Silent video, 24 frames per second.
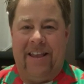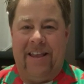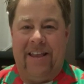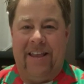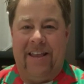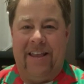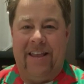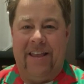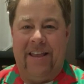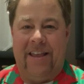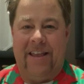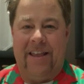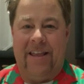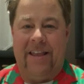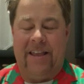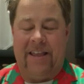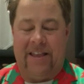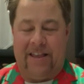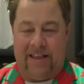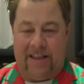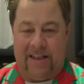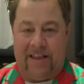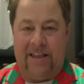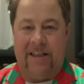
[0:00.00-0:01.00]

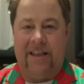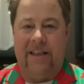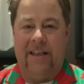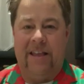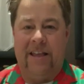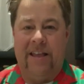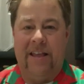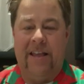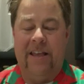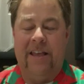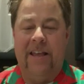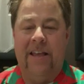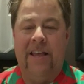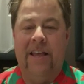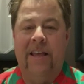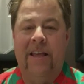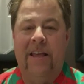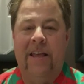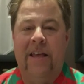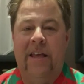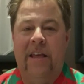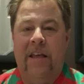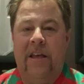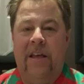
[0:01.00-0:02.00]

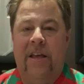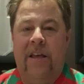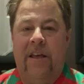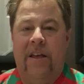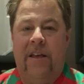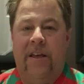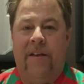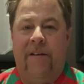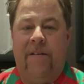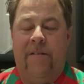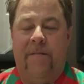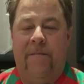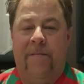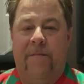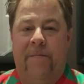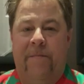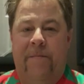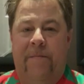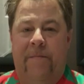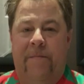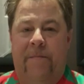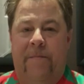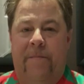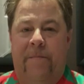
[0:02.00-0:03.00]

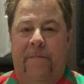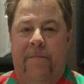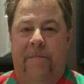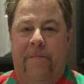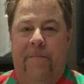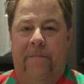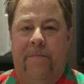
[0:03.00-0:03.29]
[no speech]